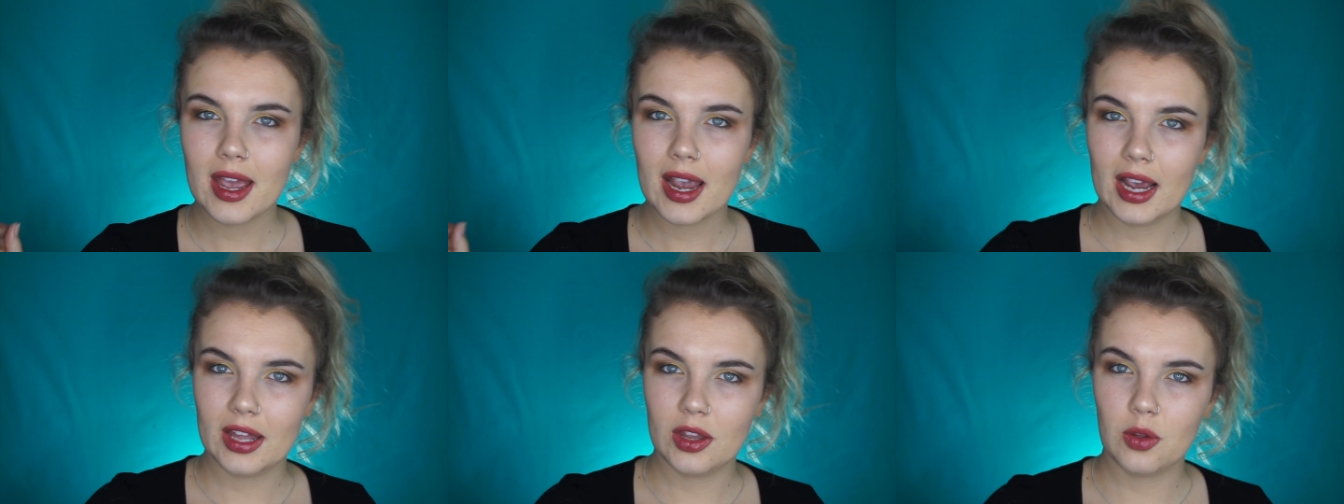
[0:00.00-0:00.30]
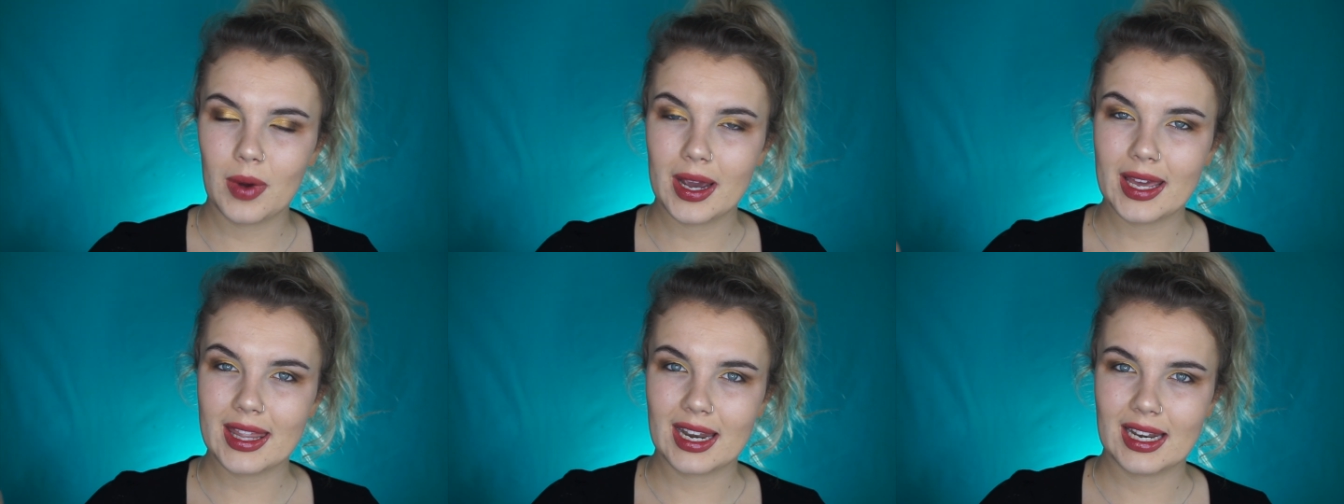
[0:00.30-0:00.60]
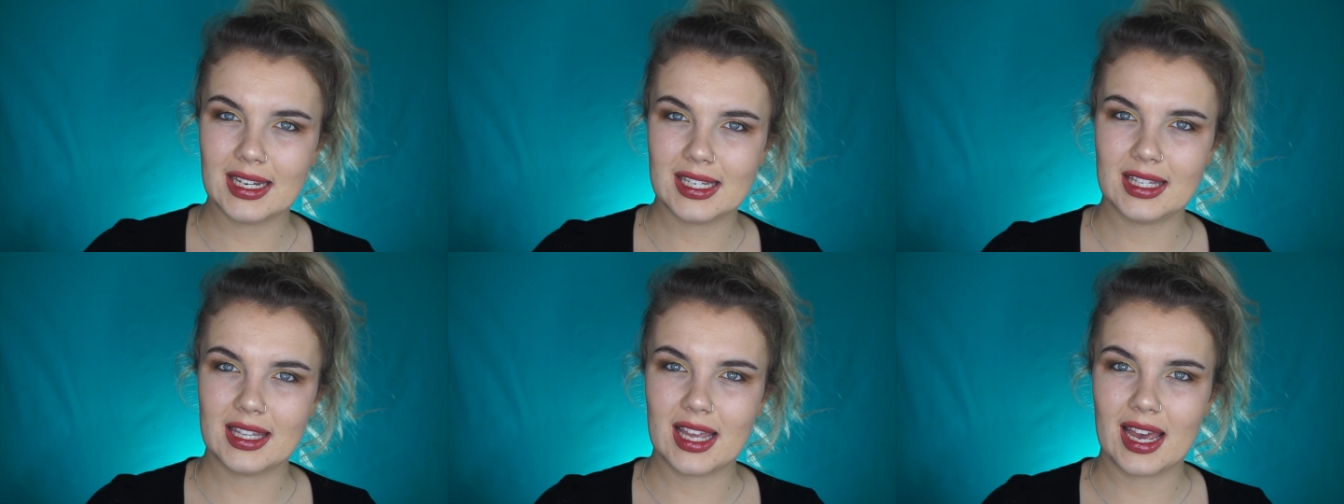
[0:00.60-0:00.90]
And the way that I
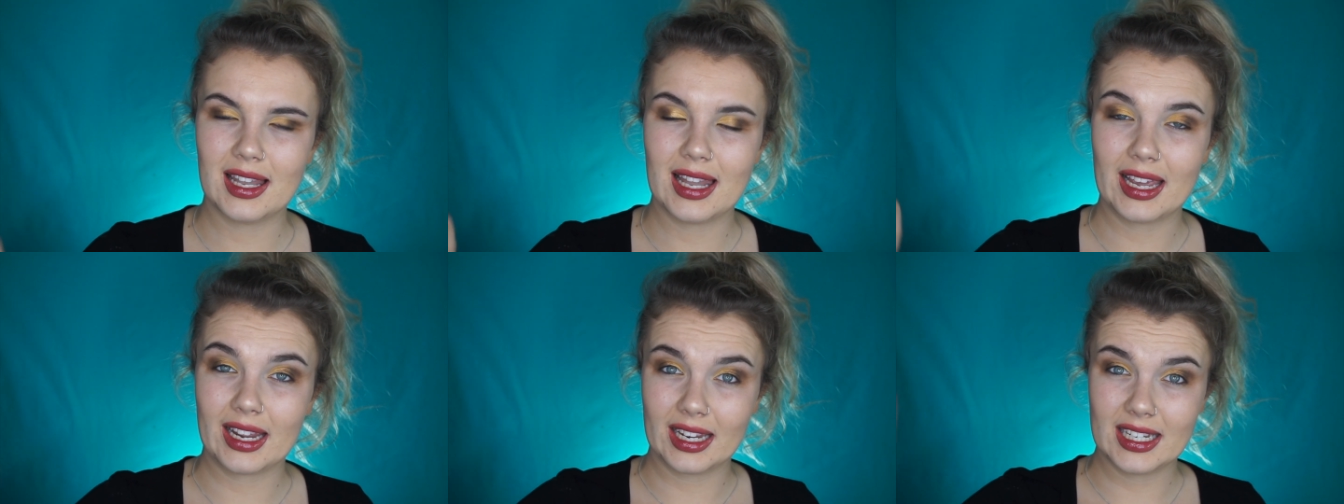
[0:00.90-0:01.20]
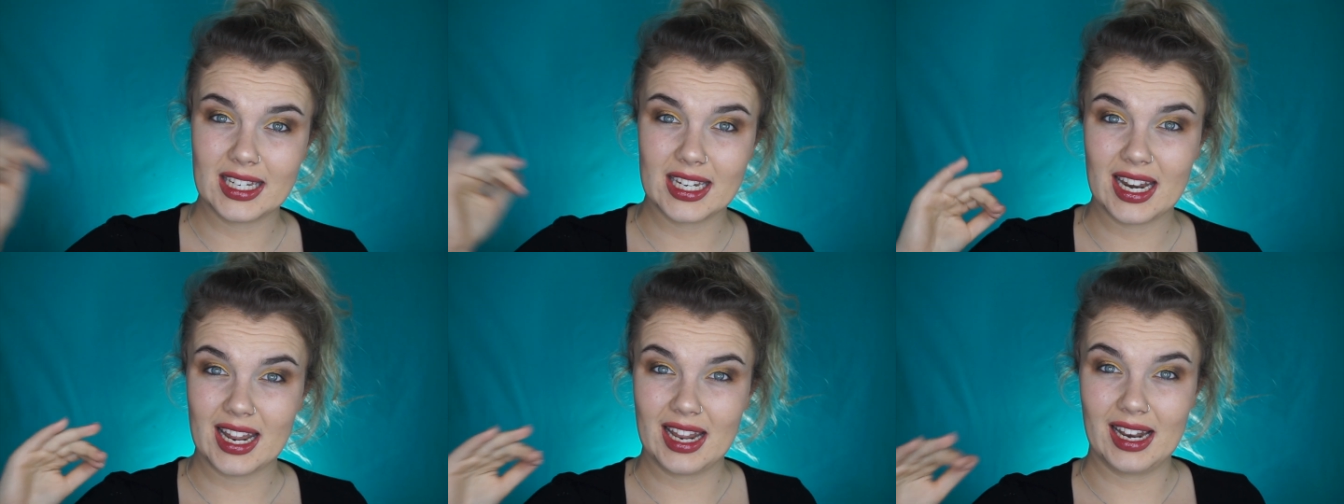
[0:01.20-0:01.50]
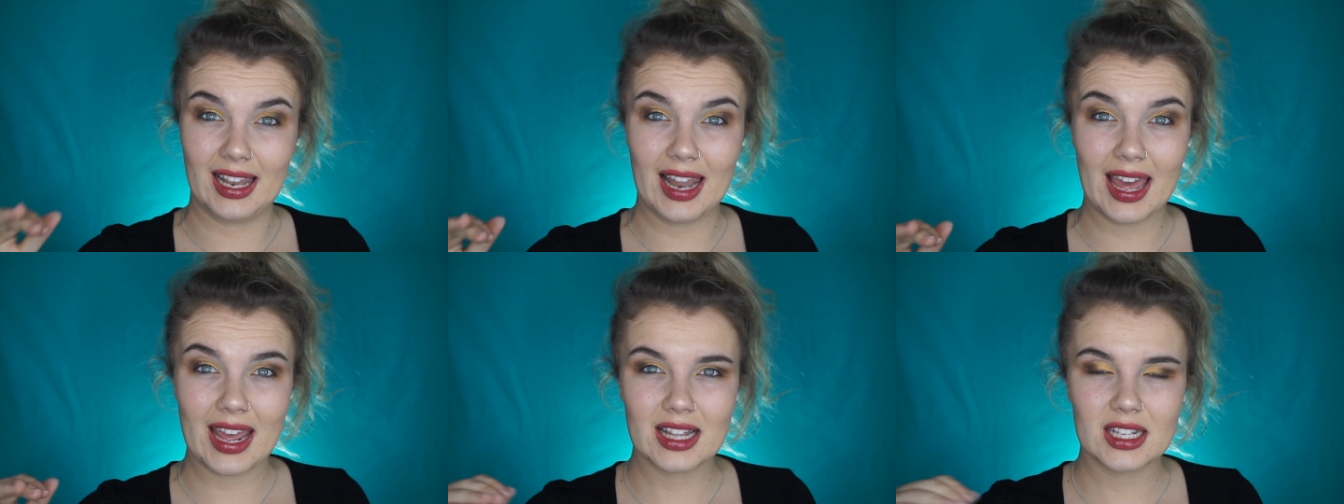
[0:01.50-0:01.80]
did that, like I did it
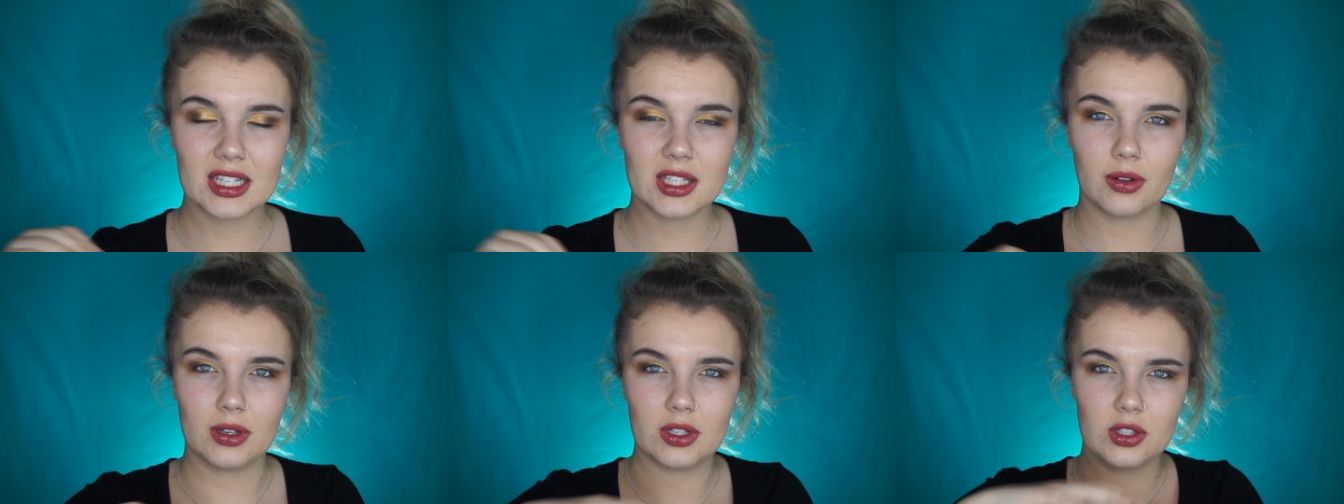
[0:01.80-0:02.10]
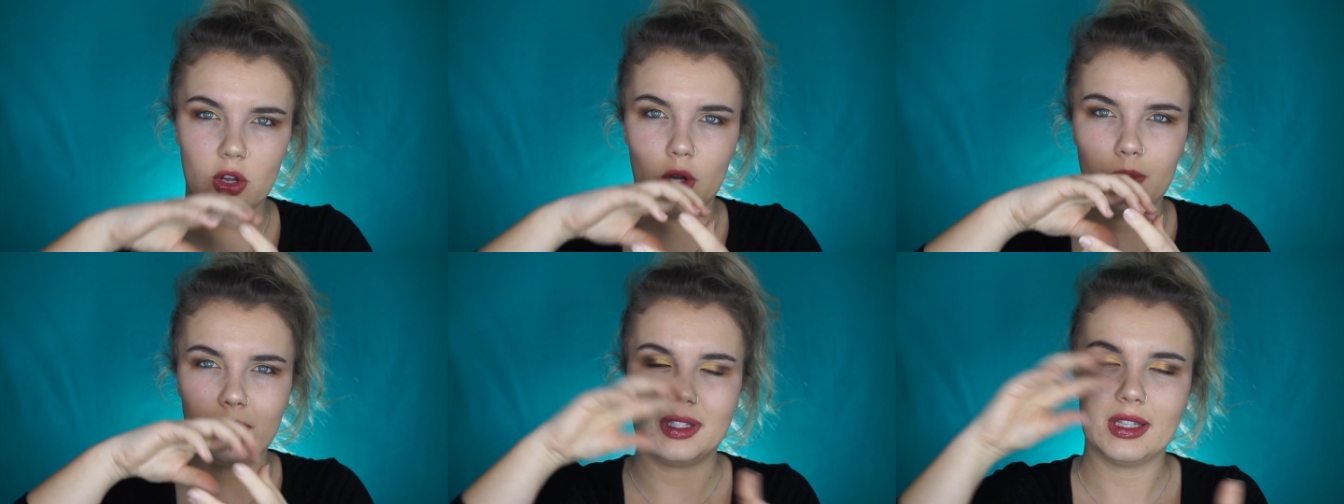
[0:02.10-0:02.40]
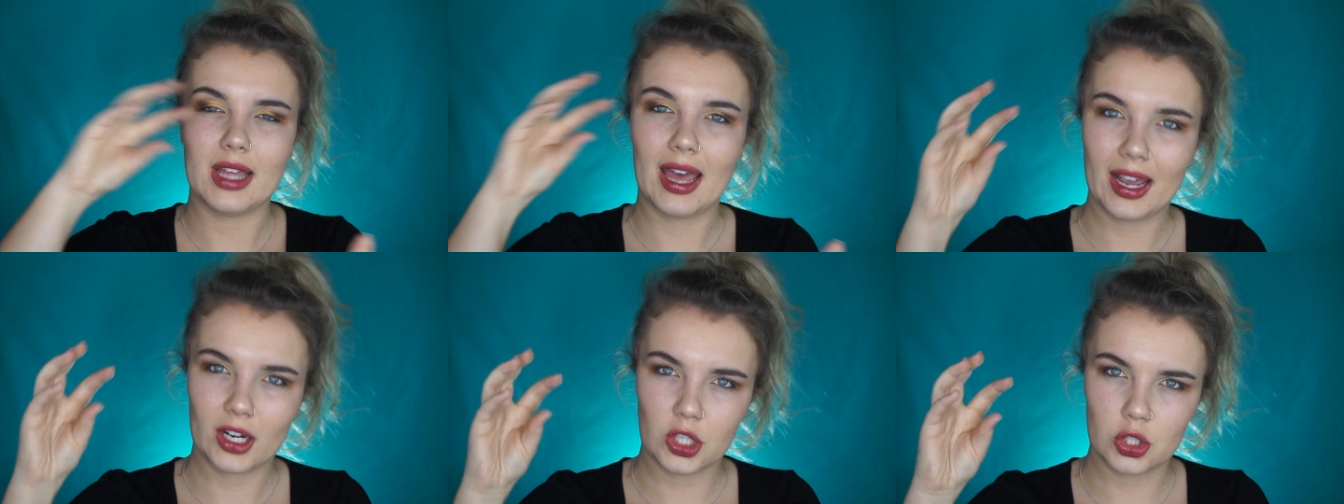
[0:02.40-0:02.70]
in layers, so I sculpted
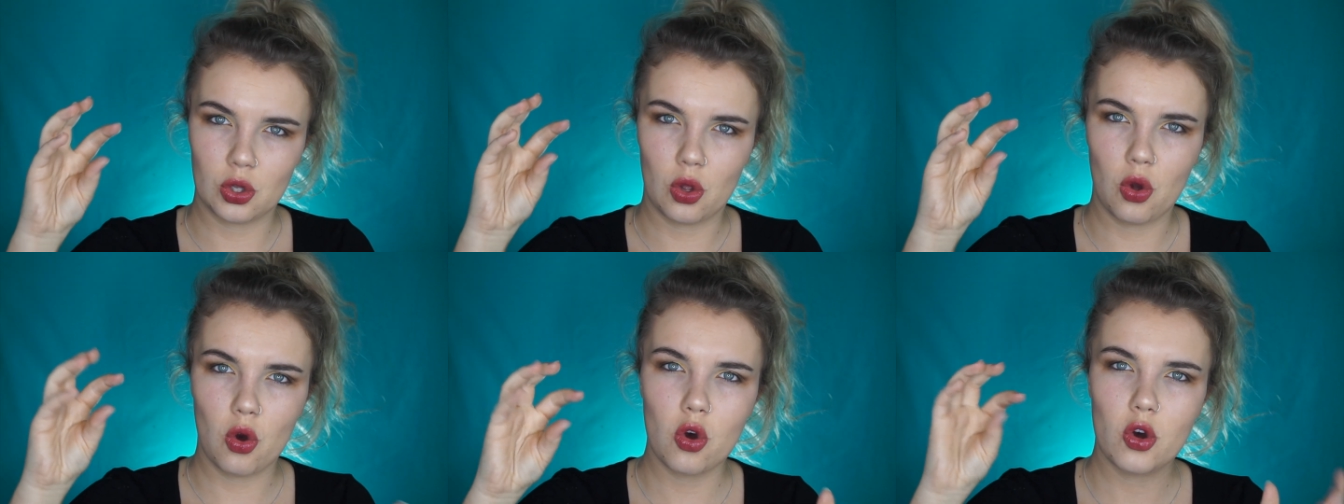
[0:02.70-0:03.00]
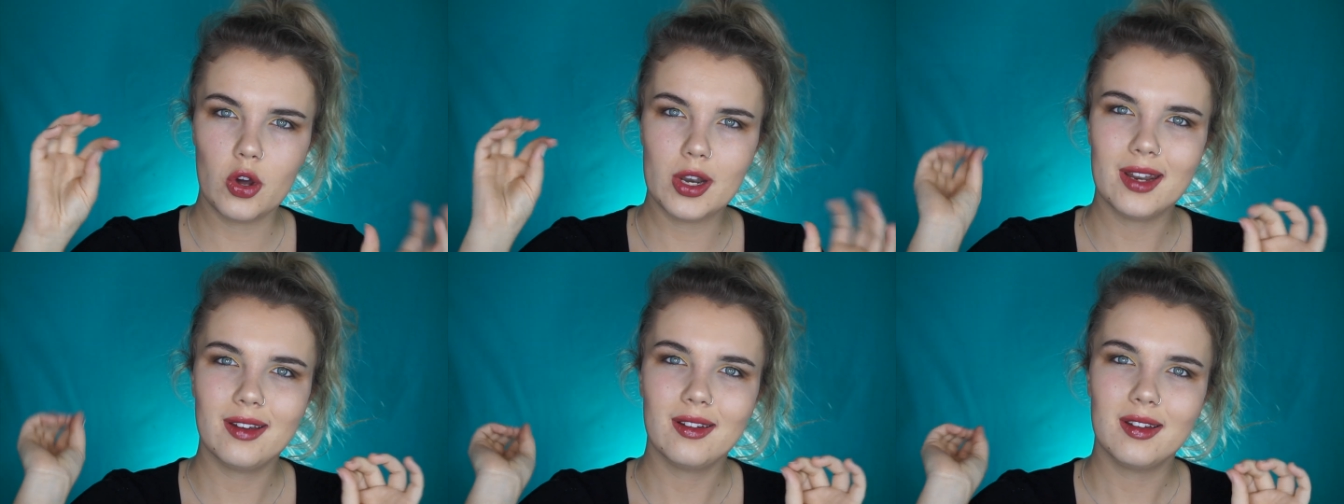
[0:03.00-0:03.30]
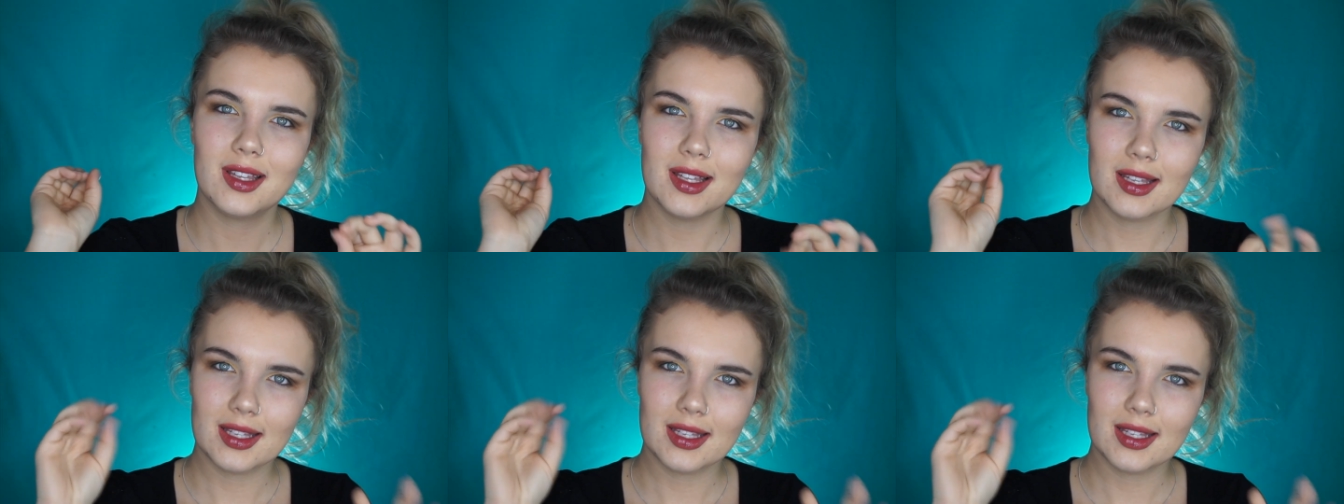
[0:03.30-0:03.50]
the actual horn,